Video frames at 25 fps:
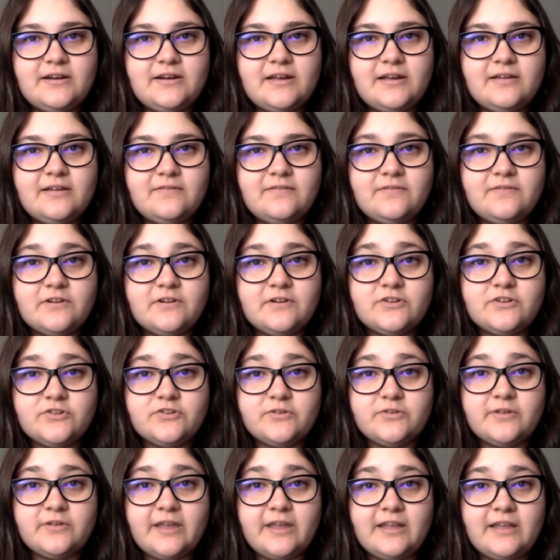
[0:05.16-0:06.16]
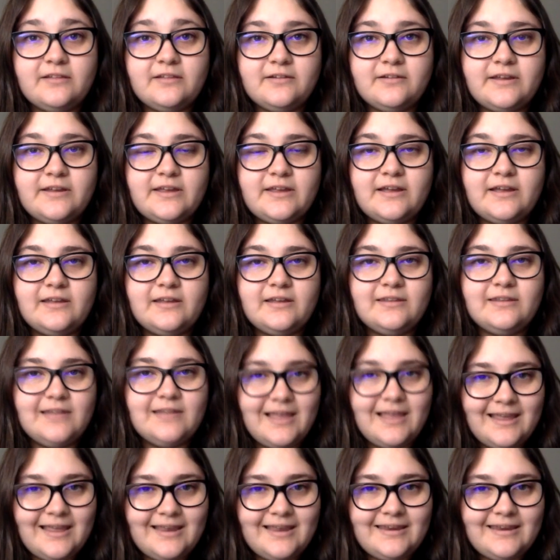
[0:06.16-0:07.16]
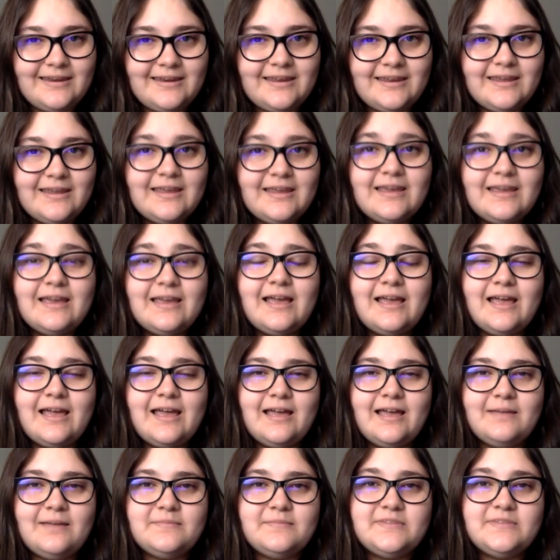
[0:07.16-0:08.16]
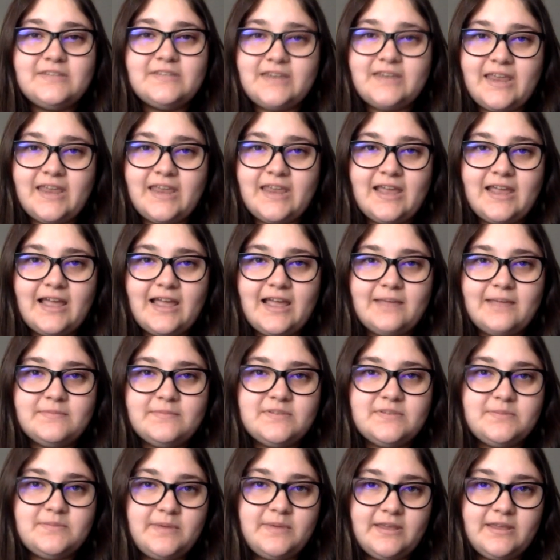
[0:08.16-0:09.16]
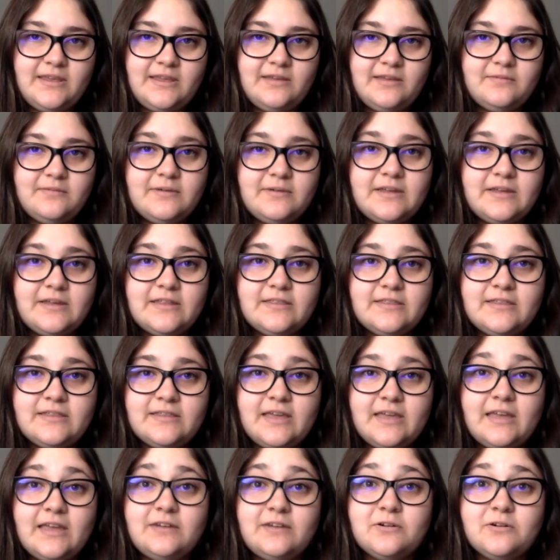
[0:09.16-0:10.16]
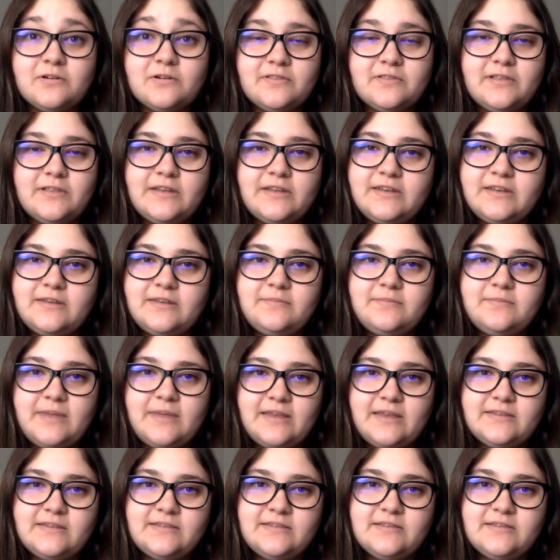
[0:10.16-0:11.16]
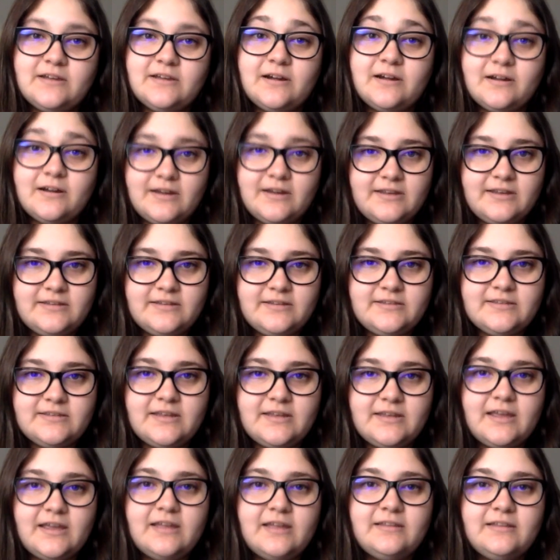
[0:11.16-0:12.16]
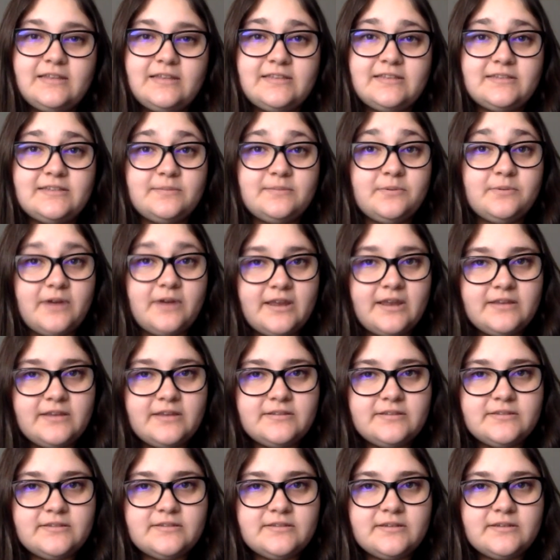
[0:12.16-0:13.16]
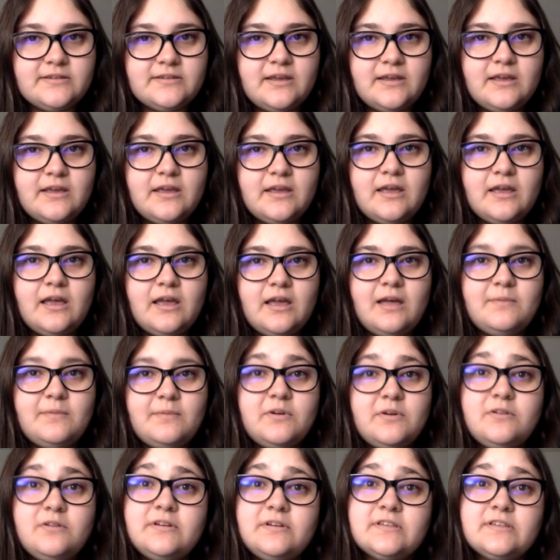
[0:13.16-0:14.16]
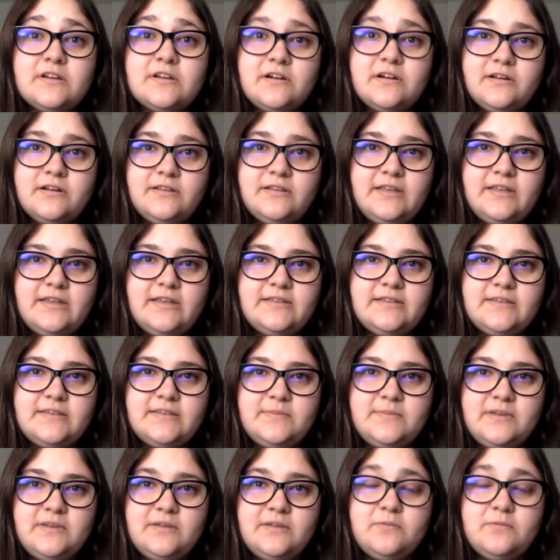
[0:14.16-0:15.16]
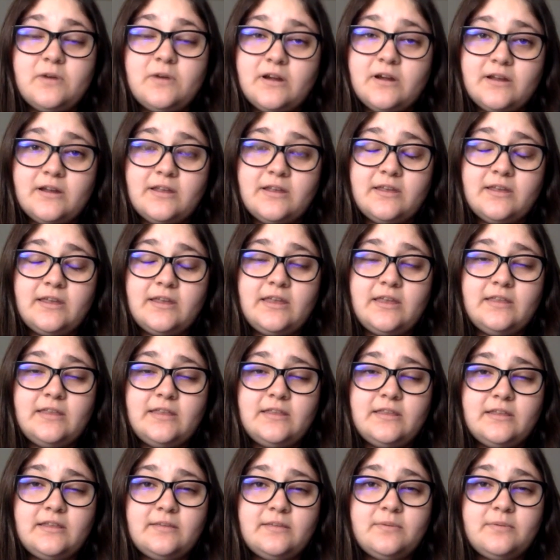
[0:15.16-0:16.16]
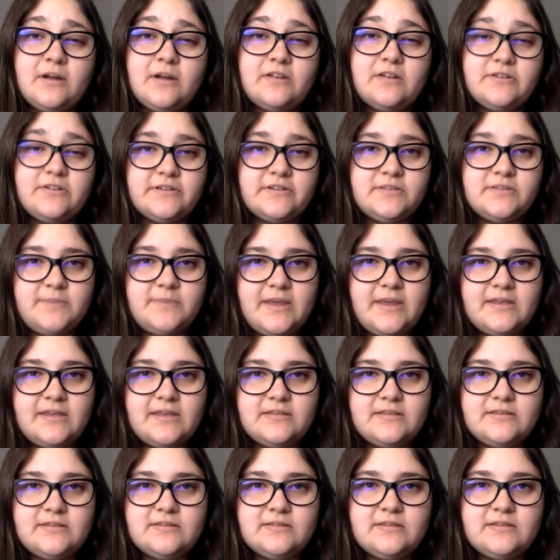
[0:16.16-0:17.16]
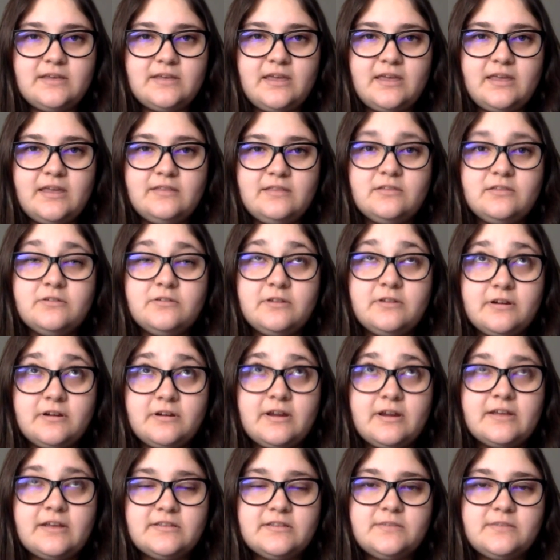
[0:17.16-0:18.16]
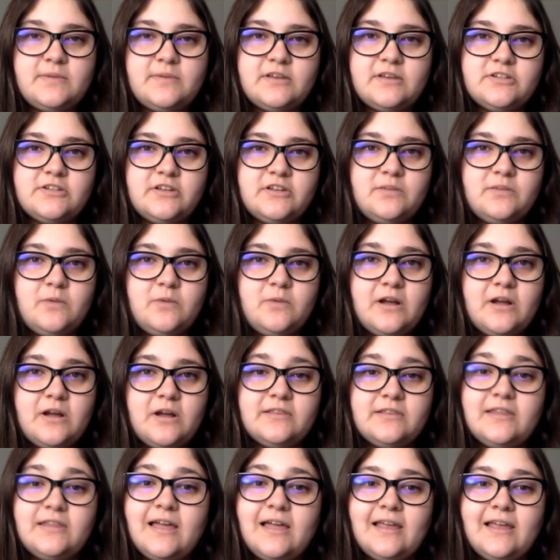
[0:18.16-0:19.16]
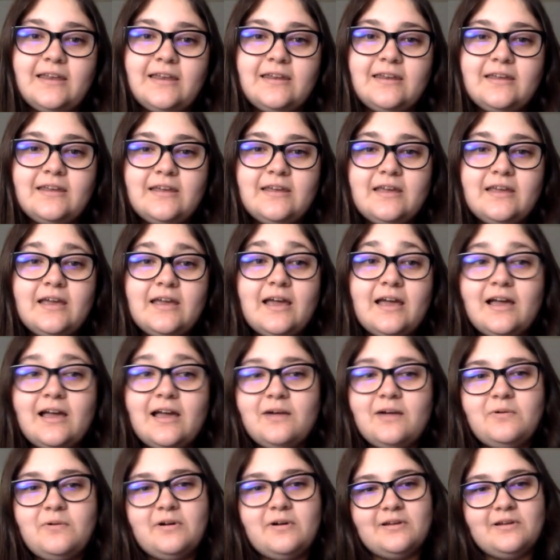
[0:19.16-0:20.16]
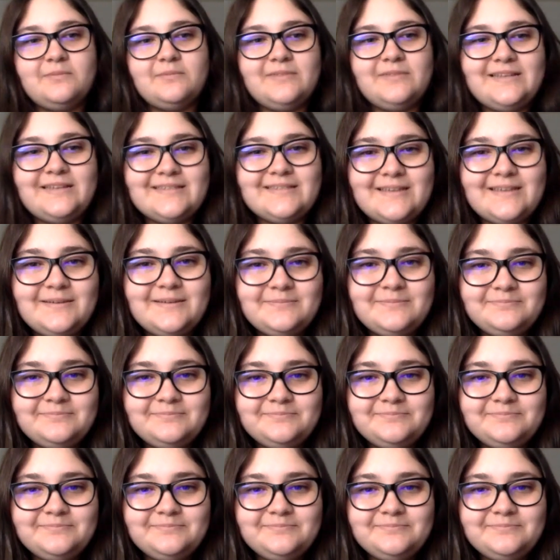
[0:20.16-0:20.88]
of Virtual Gallery Online. Today, I am speaking with a North London-based artist, Lisa Price, who is currently exhibiting work in the project space through her exhibition Walk the Line. Welcome, Lisa.